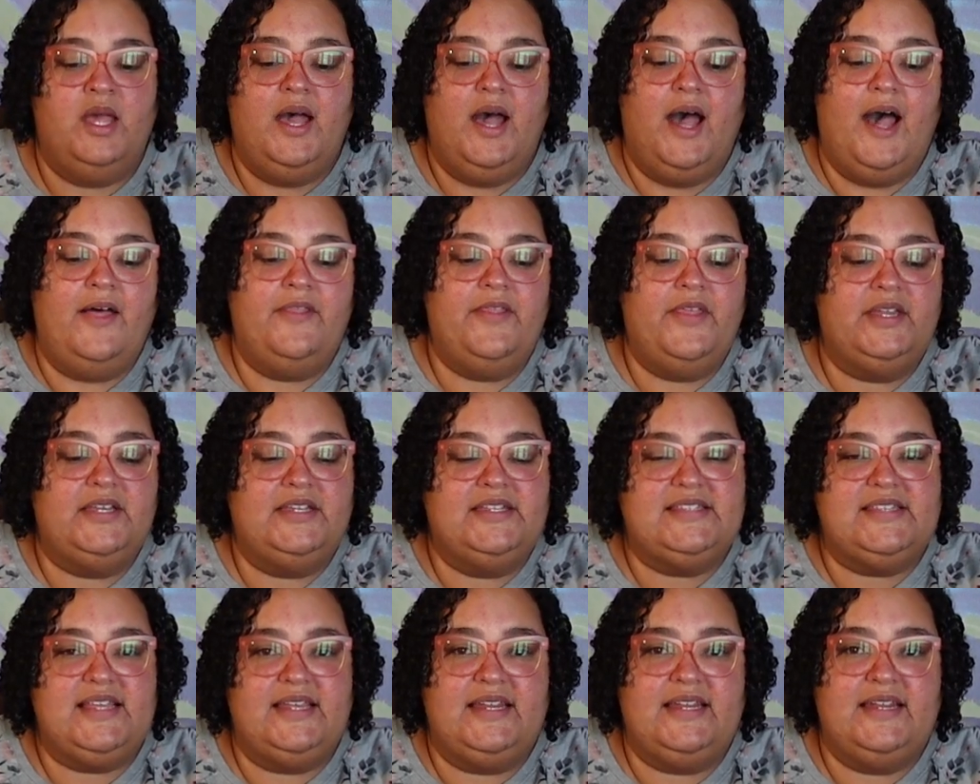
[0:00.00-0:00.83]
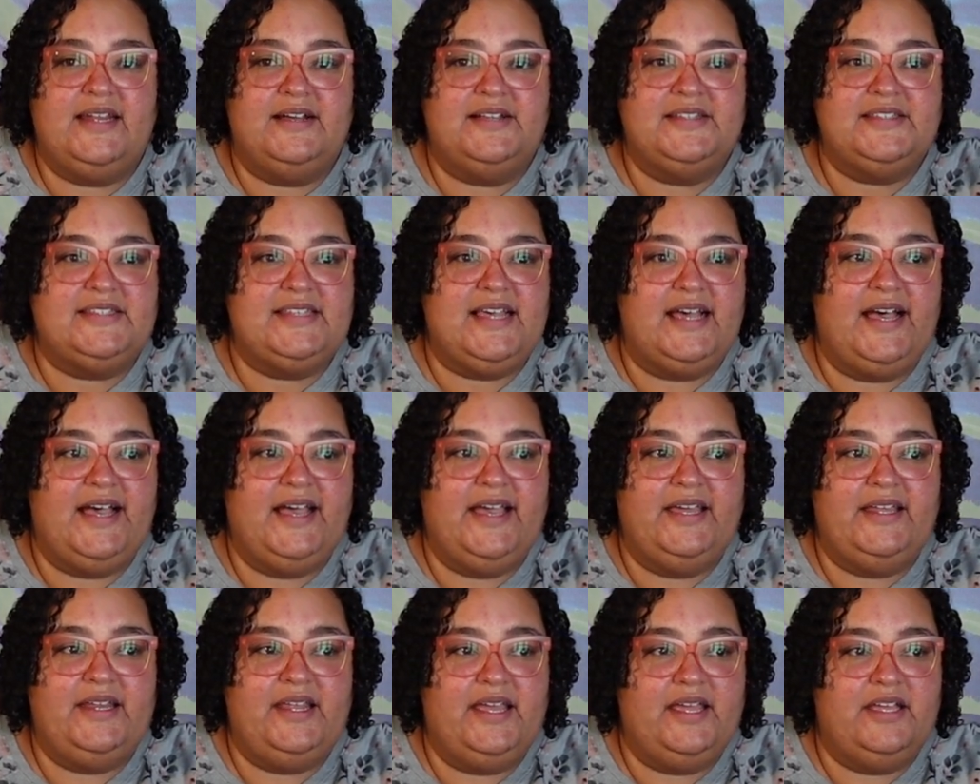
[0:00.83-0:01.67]
and then you set it
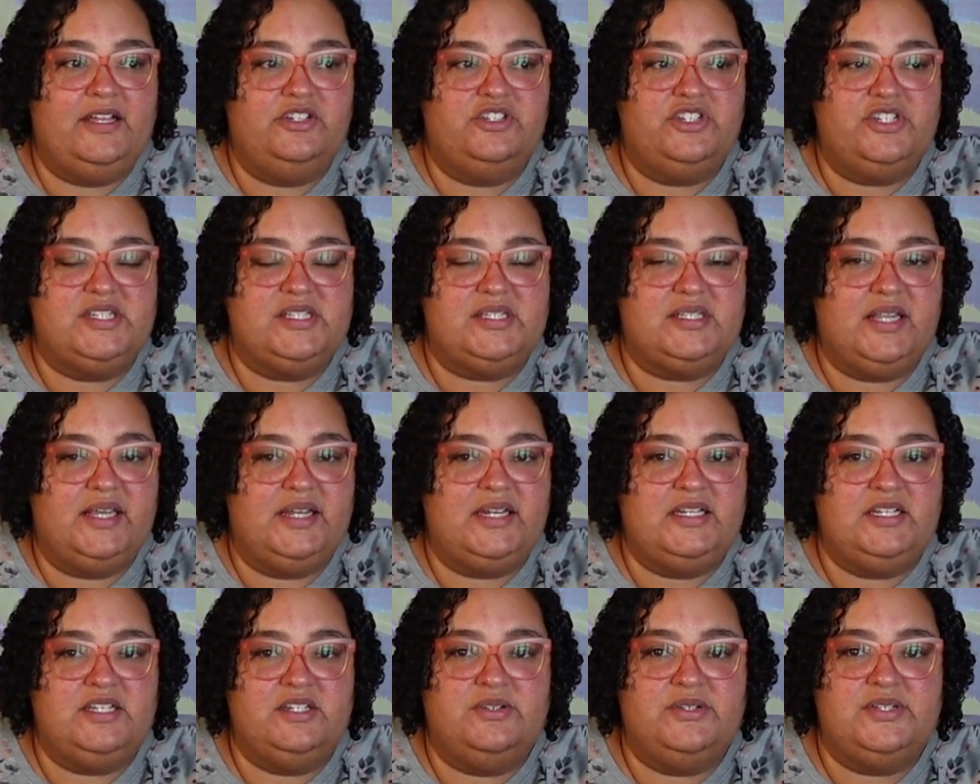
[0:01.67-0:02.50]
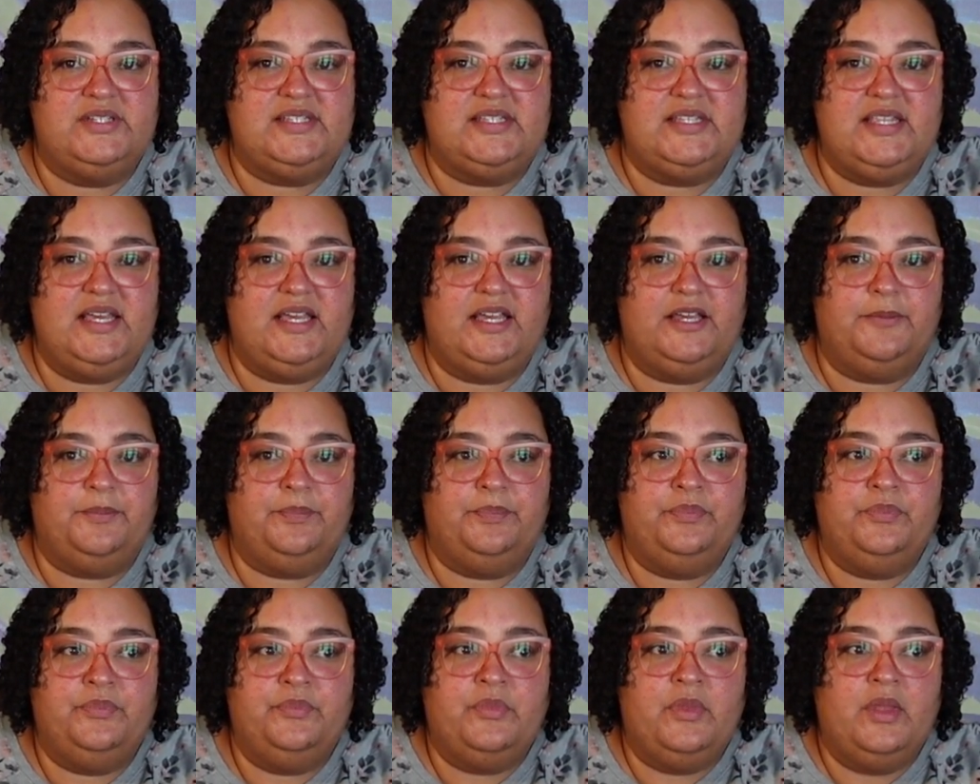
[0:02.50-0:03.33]
outside and just let it do its thing.
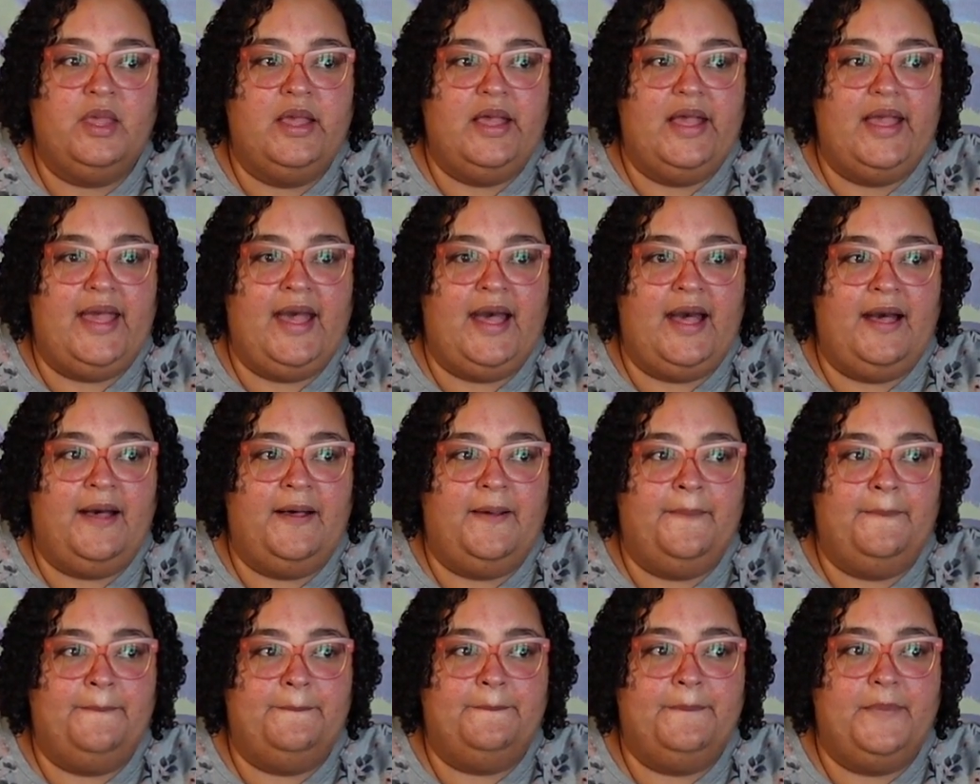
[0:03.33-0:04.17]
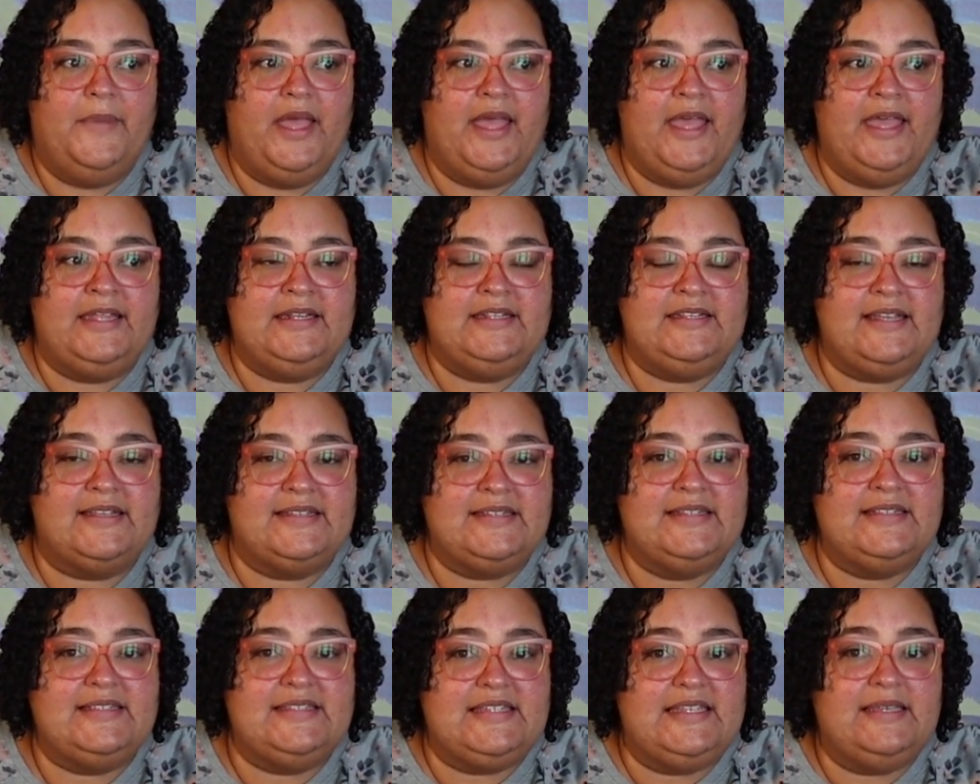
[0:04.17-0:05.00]
It
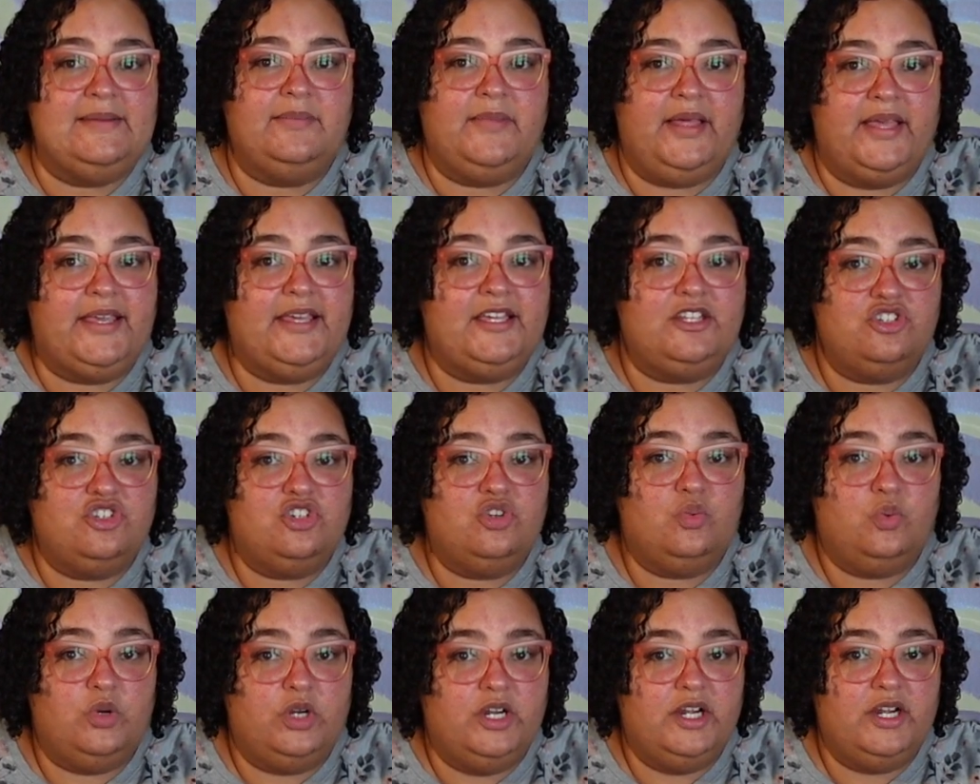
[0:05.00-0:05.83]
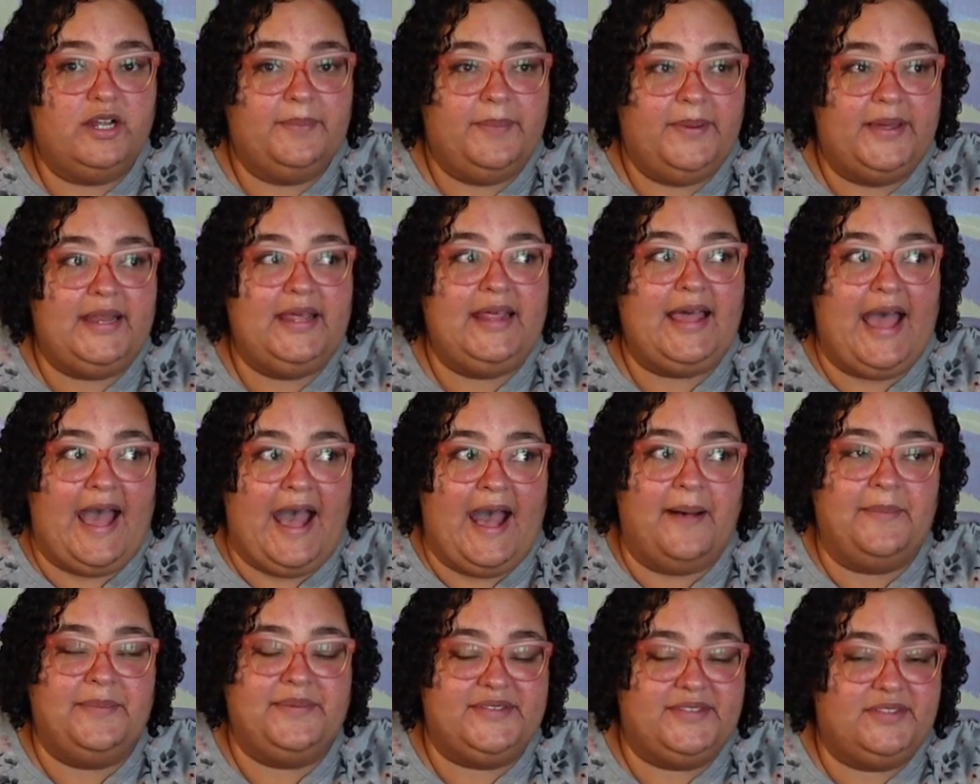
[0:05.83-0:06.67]
doesn't seem like it should work, but it
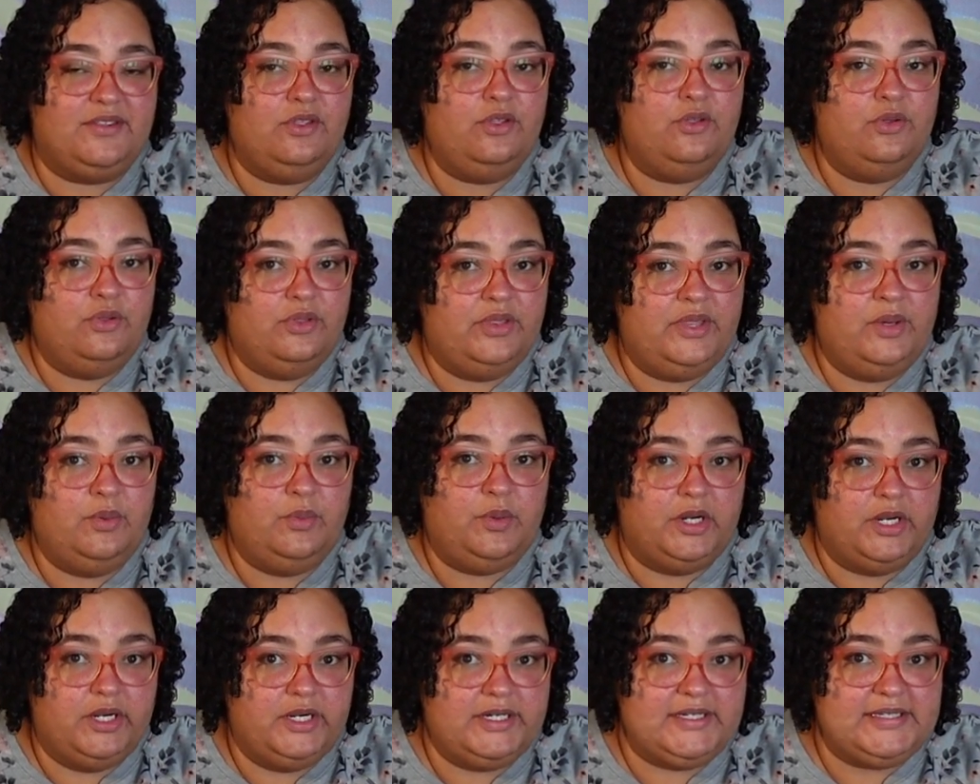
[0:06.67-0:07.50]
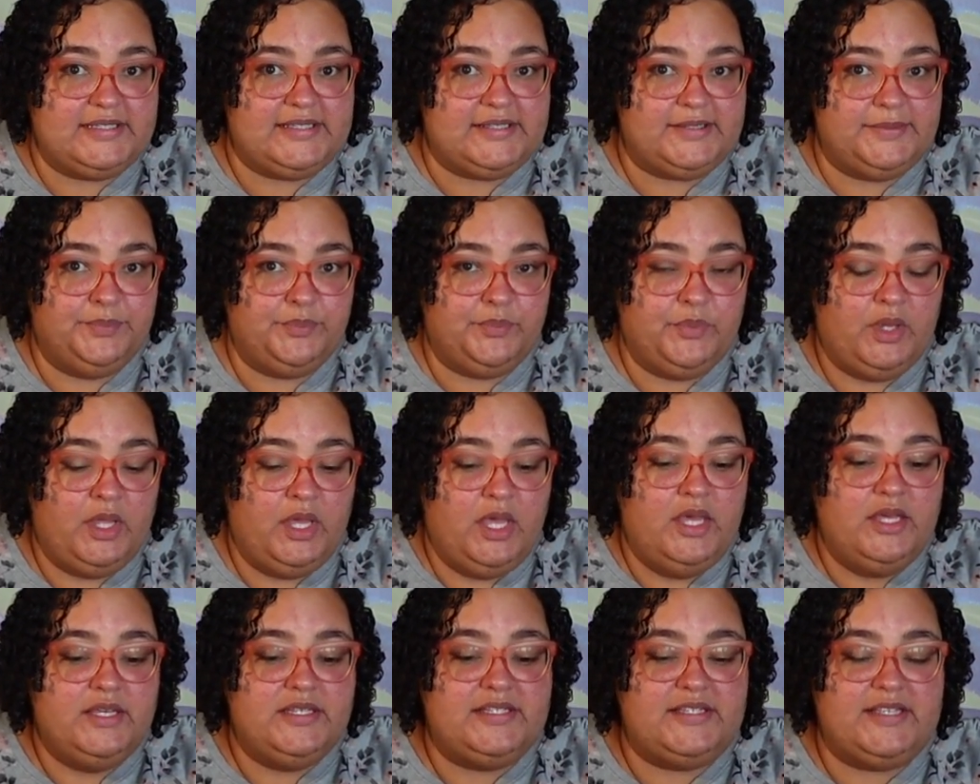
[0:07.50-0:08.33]
absolutely works.
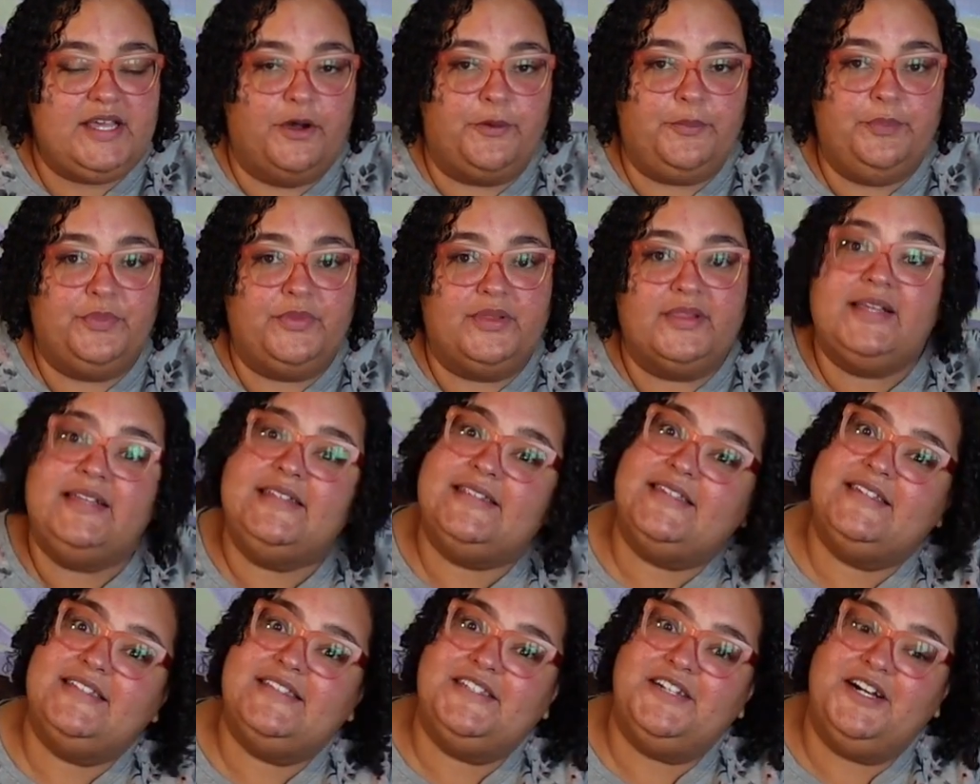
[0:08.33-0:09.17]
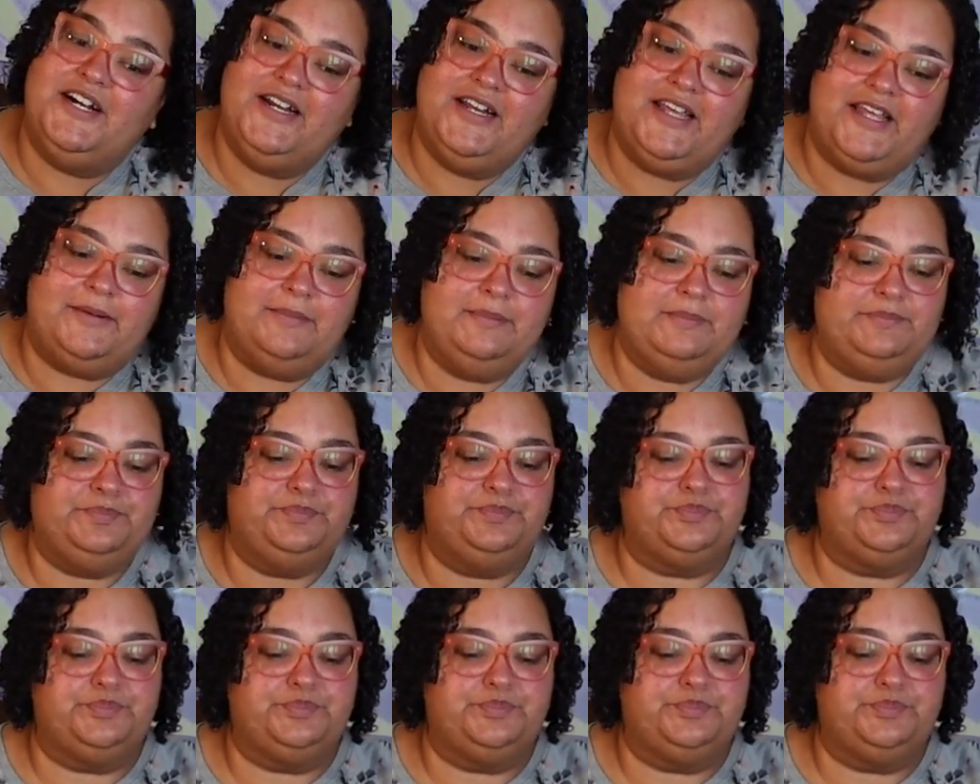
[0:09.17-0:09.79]
So let's get started.